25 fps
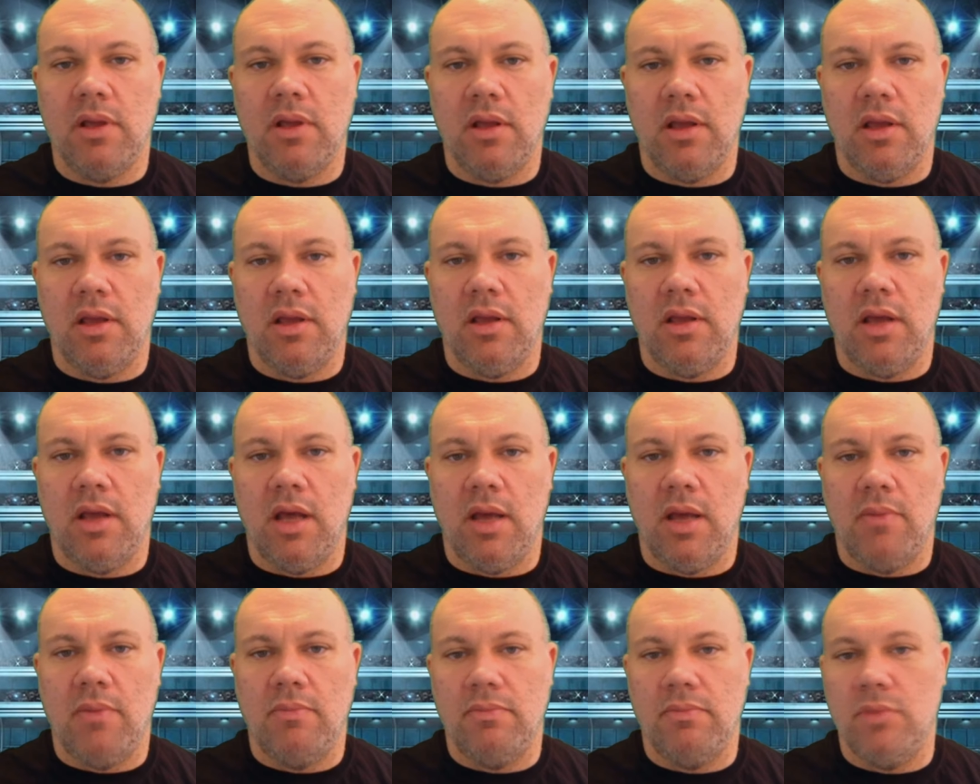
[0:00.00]

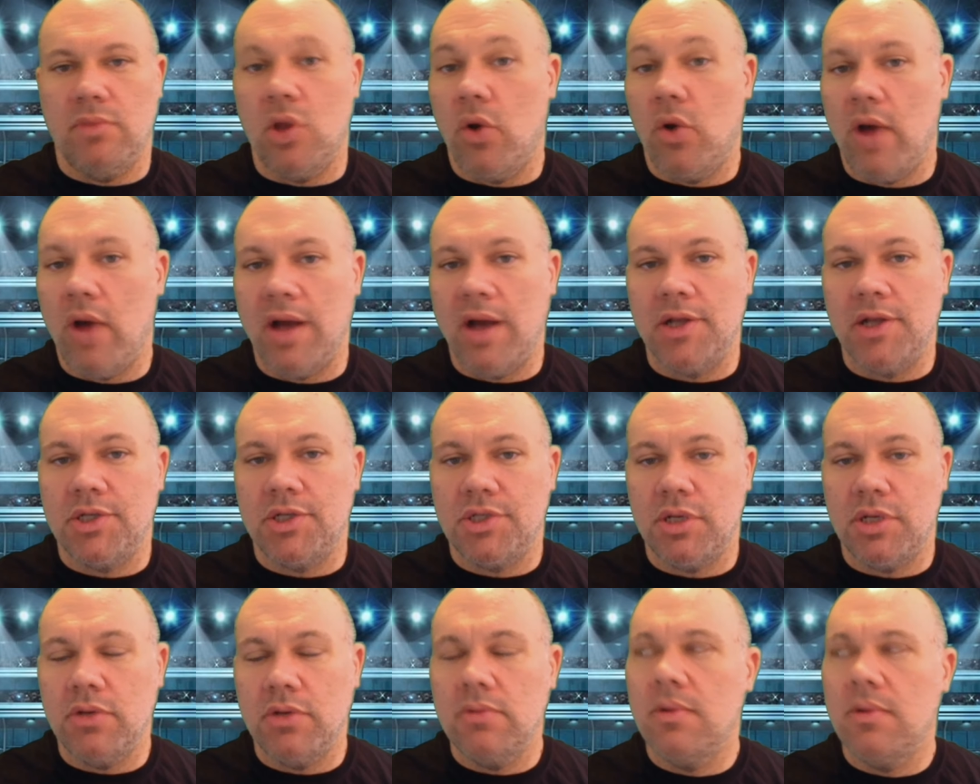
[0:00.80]
know how to
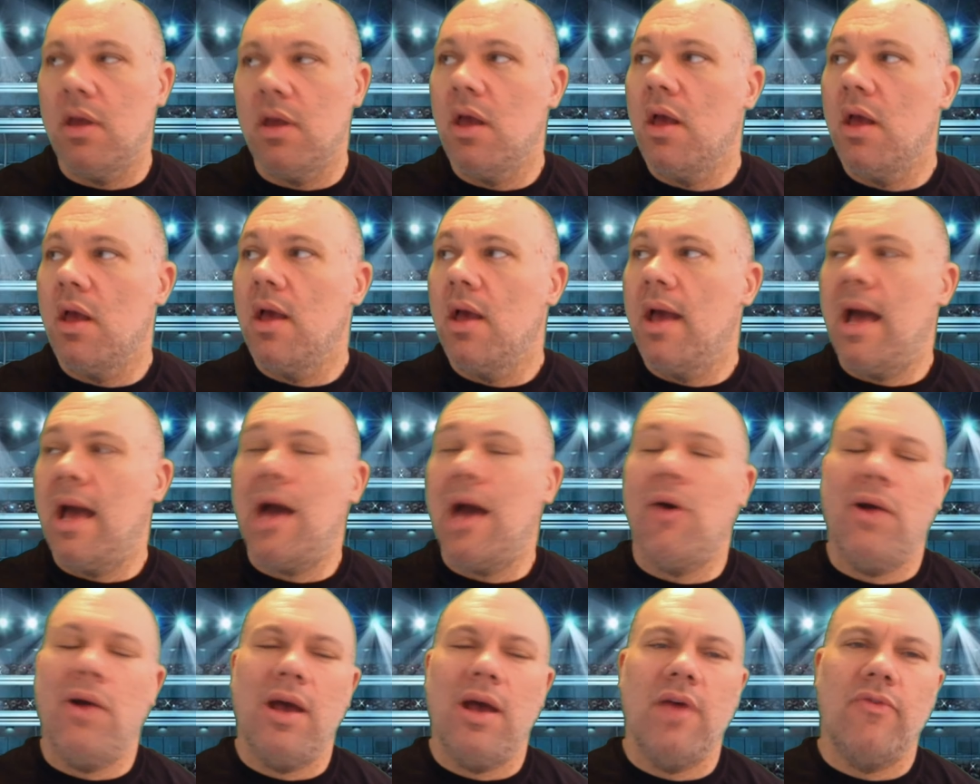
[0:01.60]
shoot.
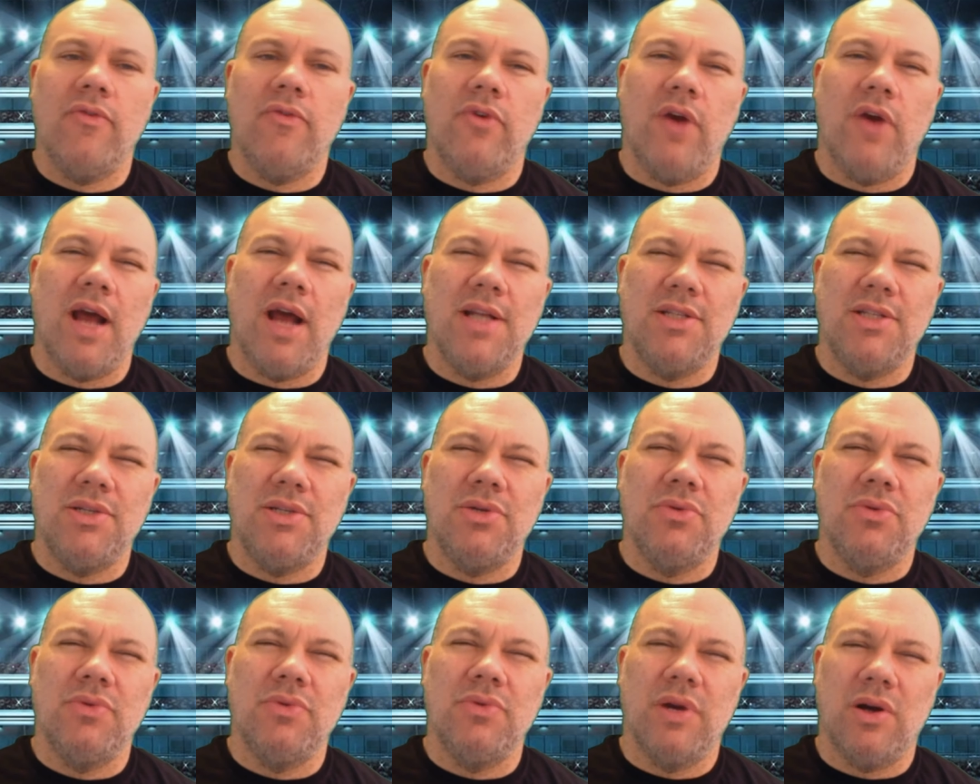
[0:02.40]
However, I
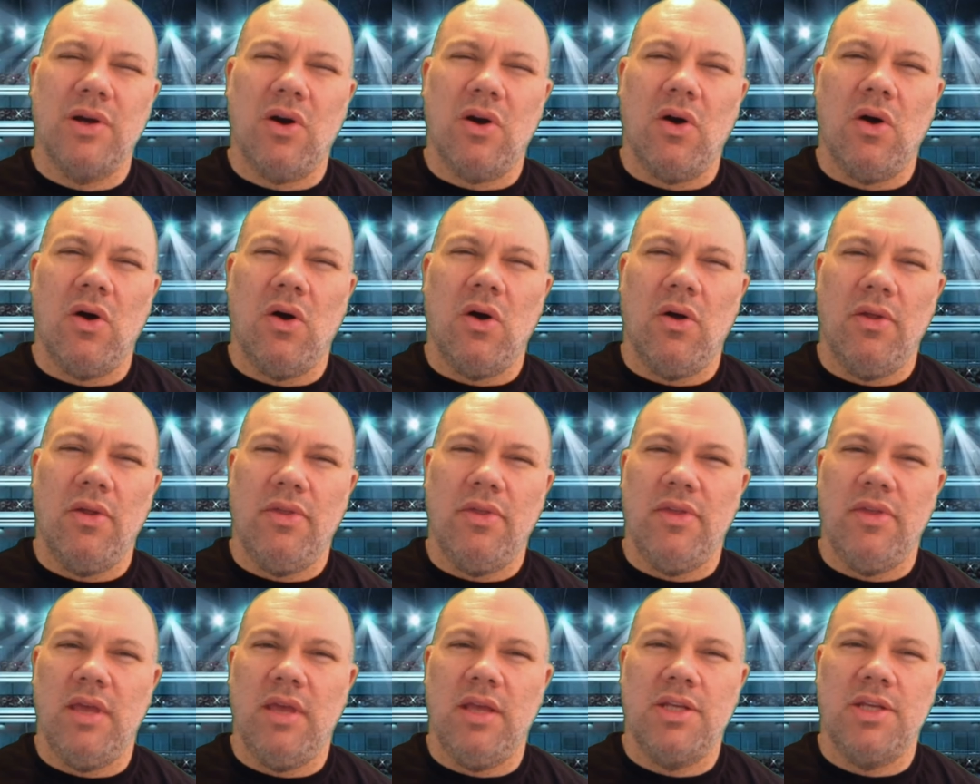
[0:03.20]
do recall
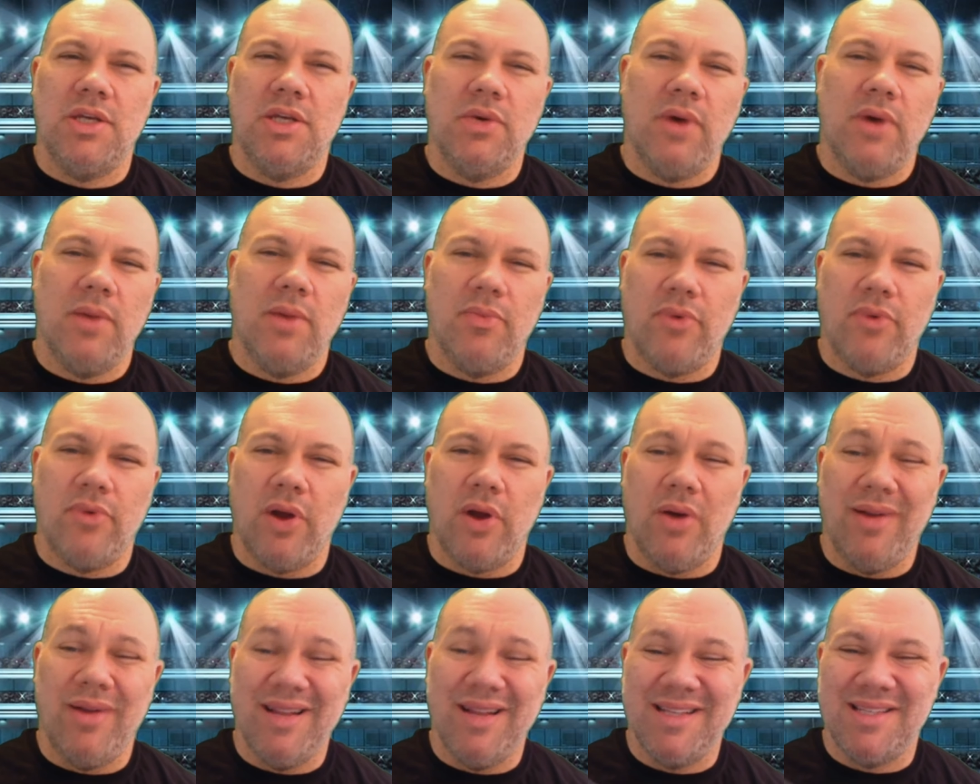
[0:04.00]
the 2N
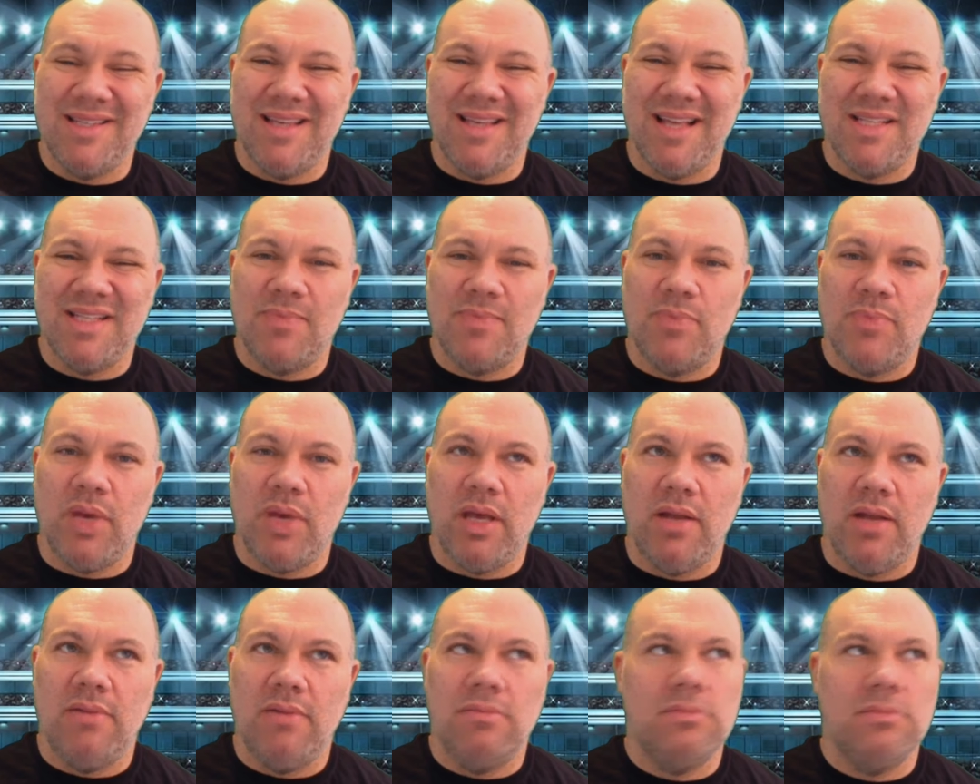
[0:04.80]
Pro, and it's
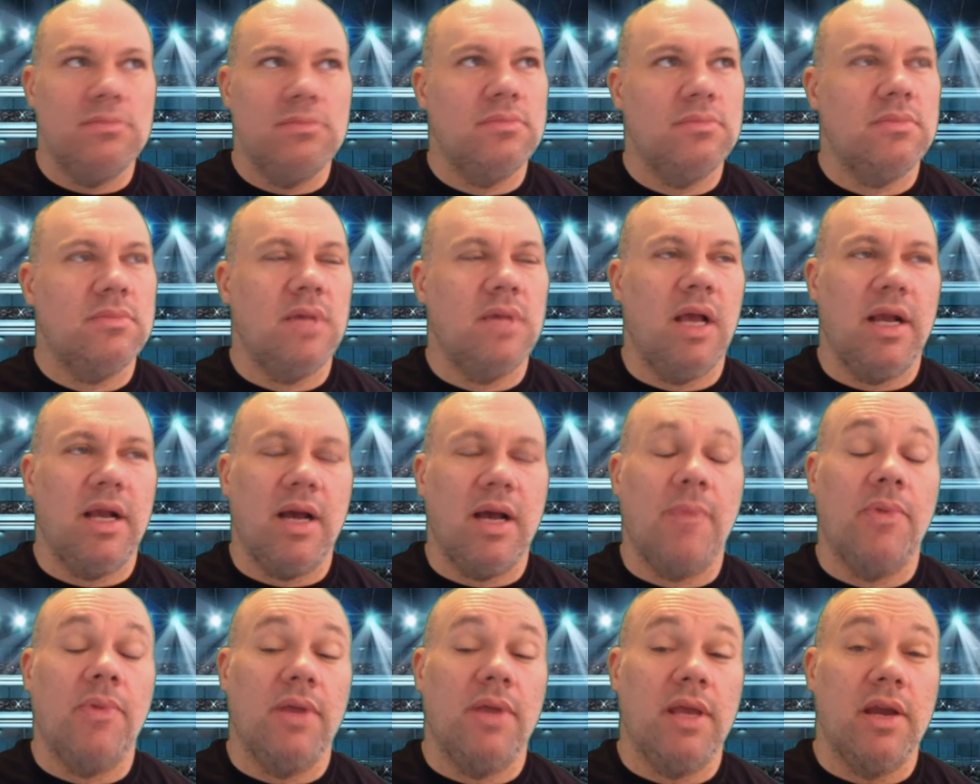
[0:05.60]
been a
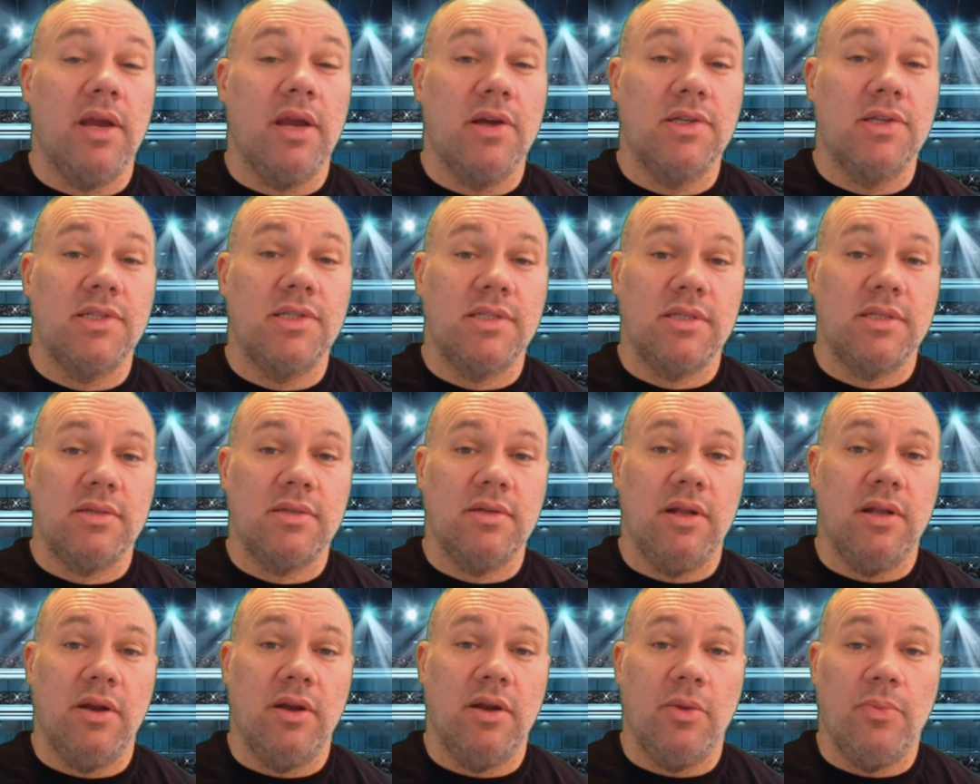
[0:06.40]
couple of years,
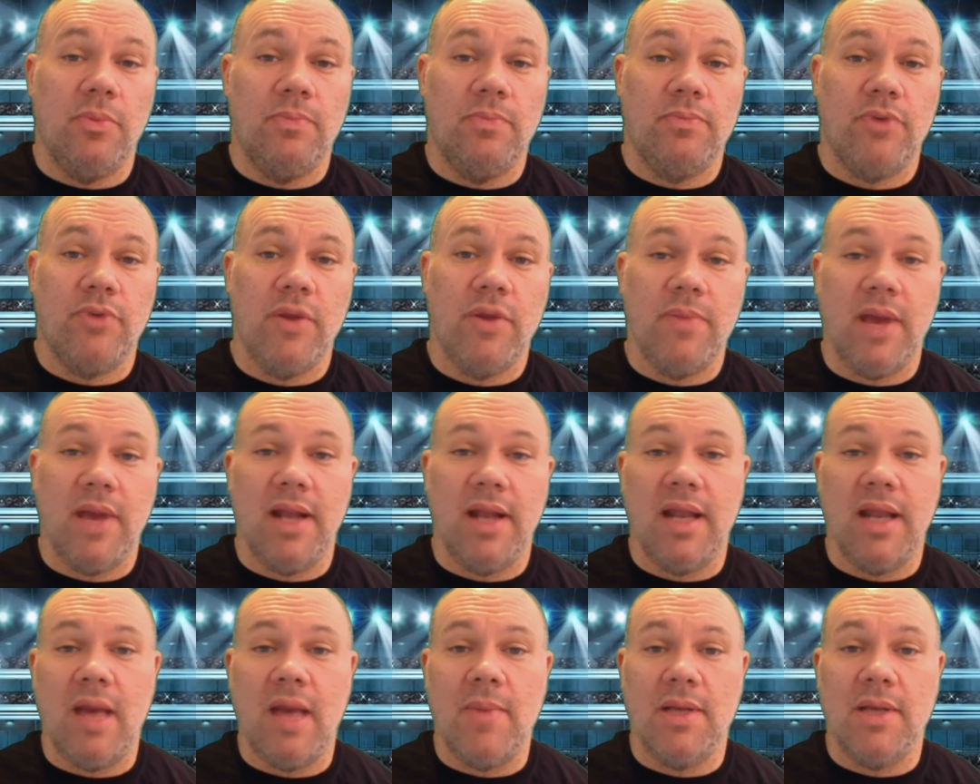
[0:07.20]
you know,
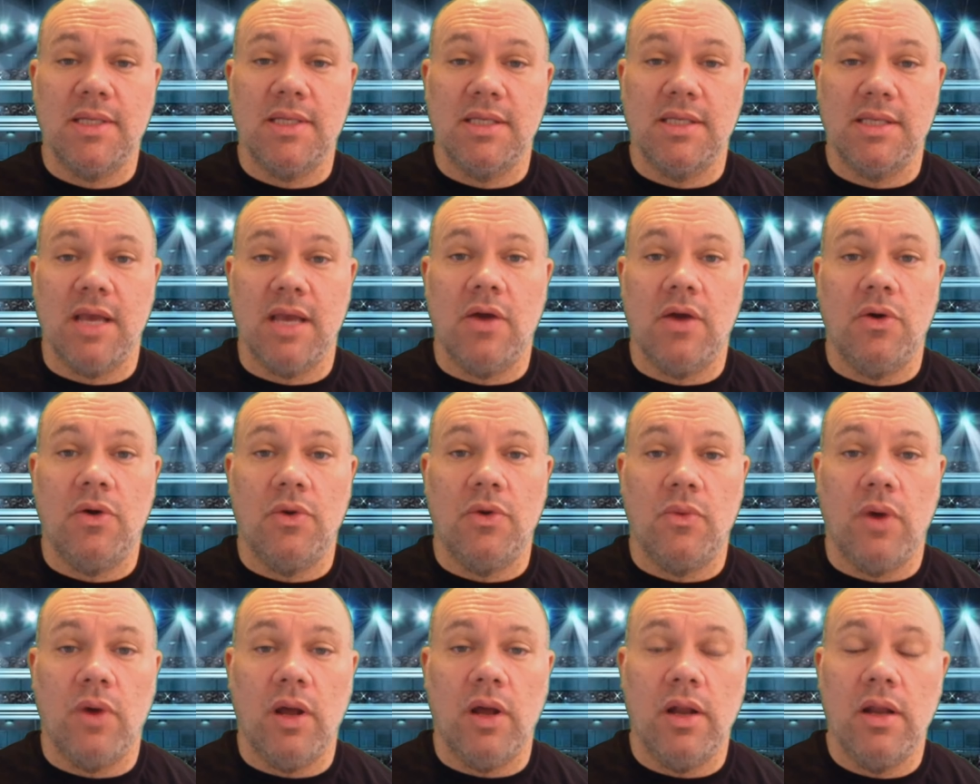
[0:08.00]
pre-pandemic since I owned
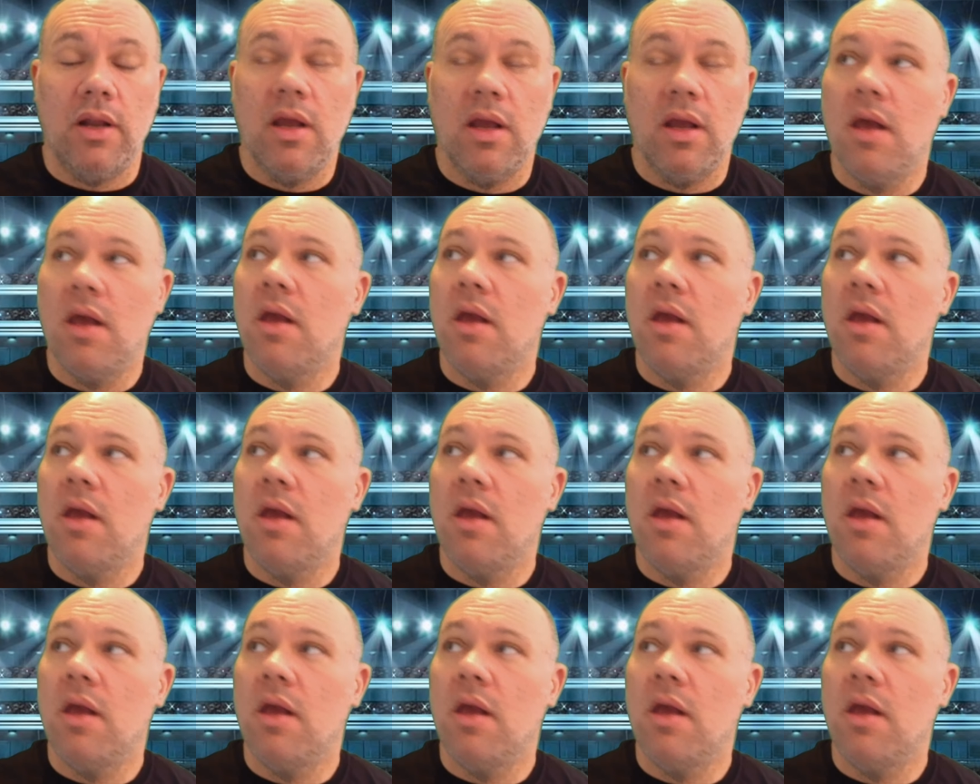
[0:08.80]
one,